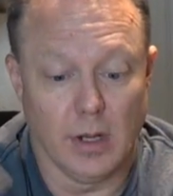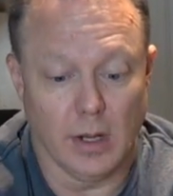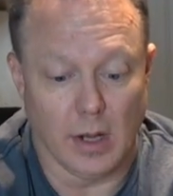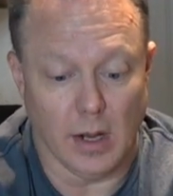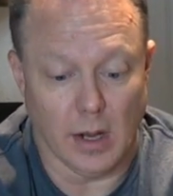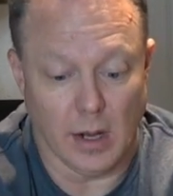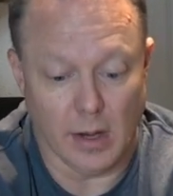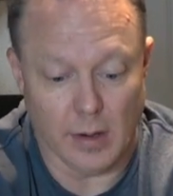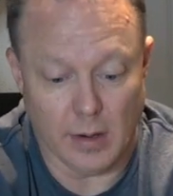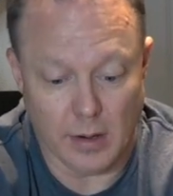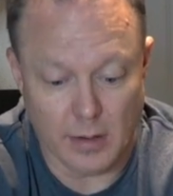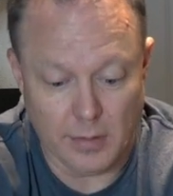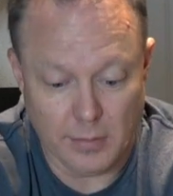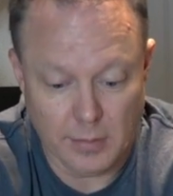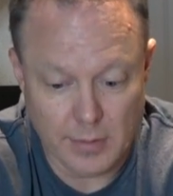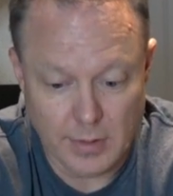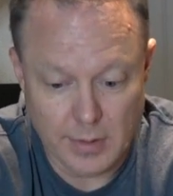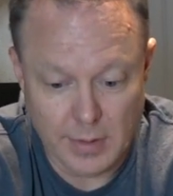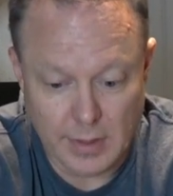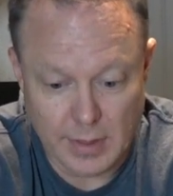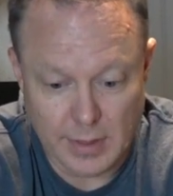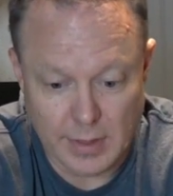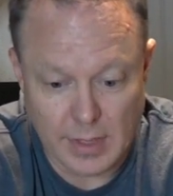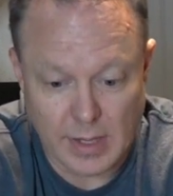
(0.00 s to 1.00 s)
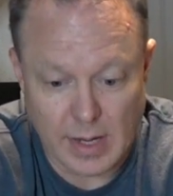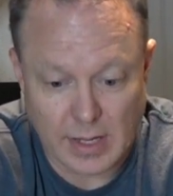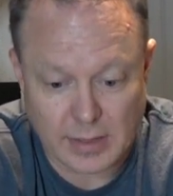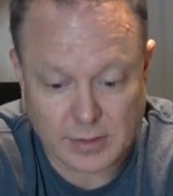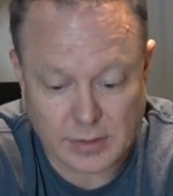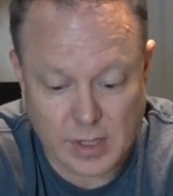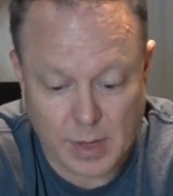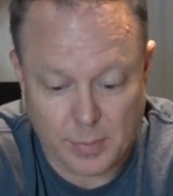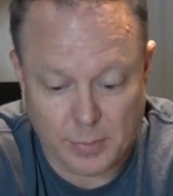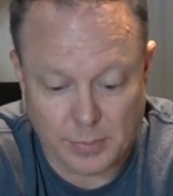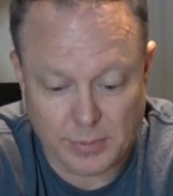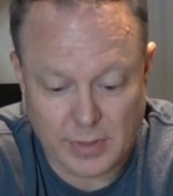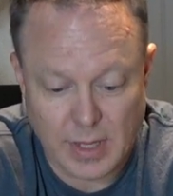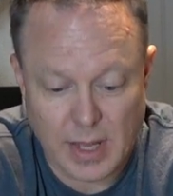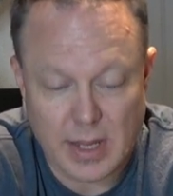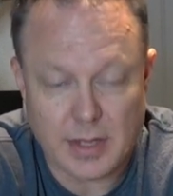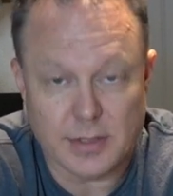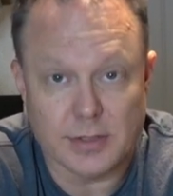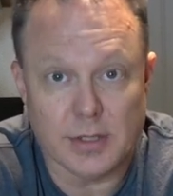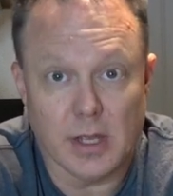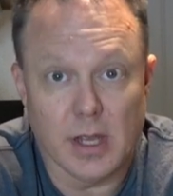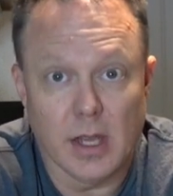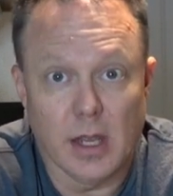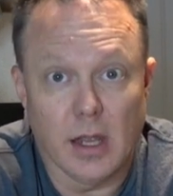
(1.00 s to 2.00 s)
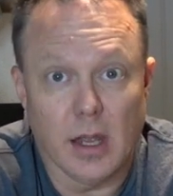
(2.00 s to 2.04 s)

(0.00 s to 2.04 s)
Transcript: in the next couple days.